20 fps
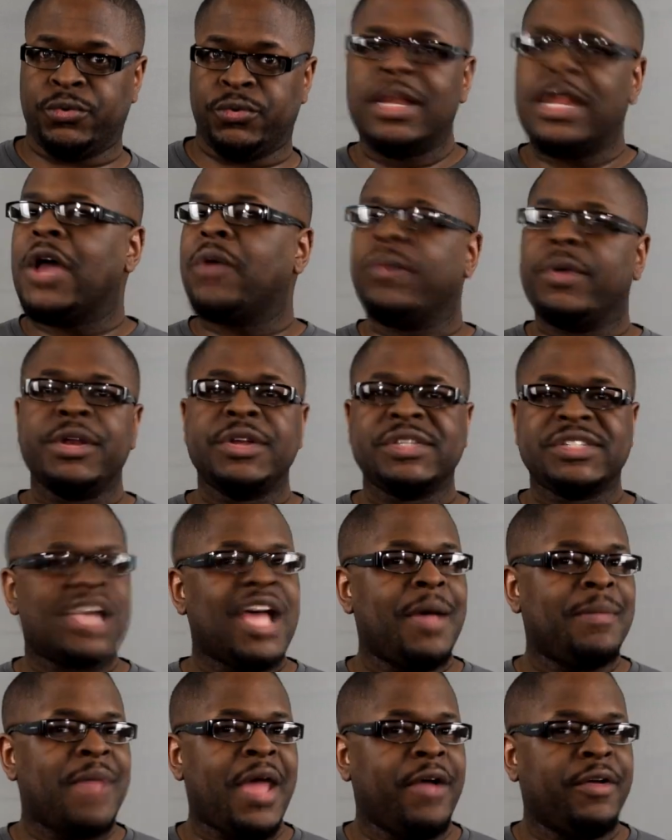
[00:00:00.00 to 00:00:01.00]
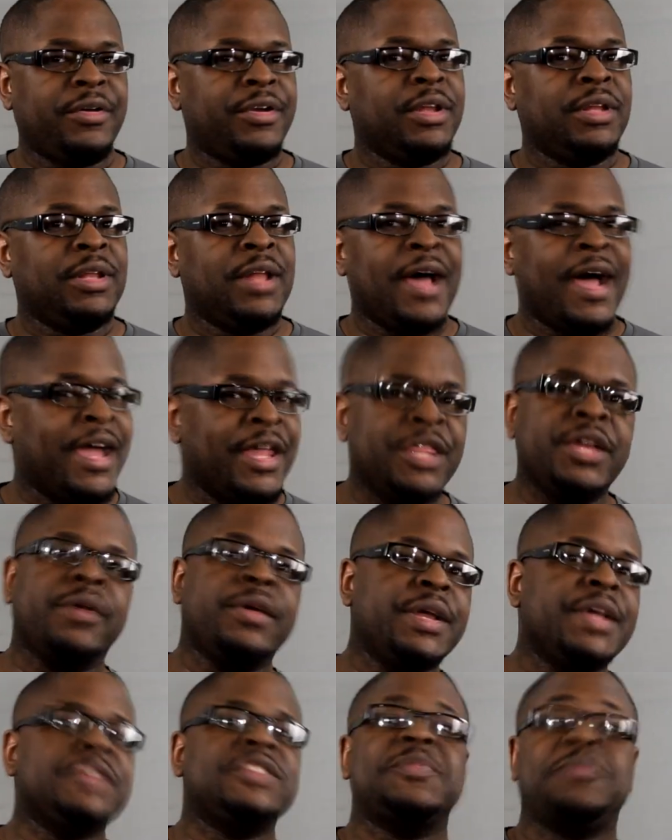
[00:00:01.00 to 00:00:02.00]
Now readers, I'm not gonna lie, there
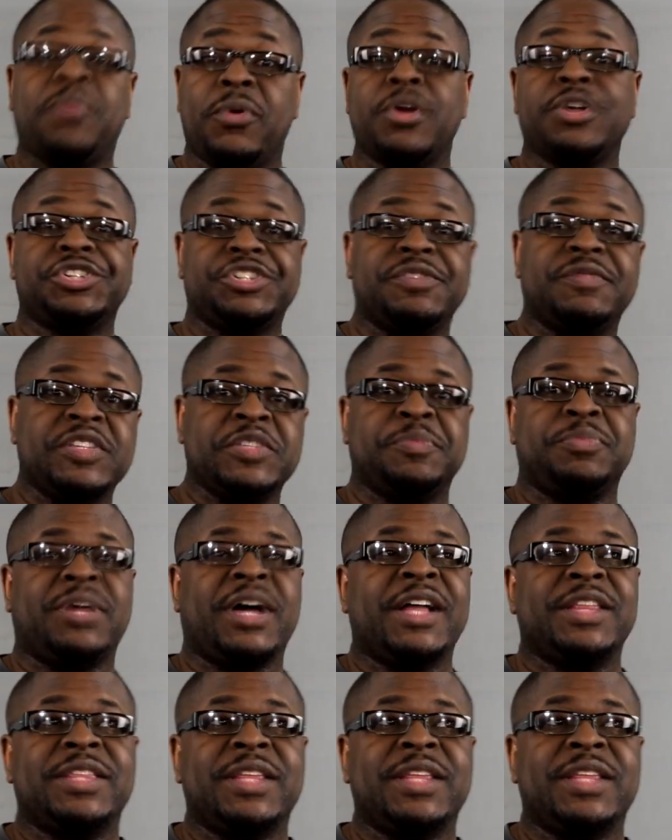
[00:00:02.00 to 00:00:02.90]
is a portion of this plot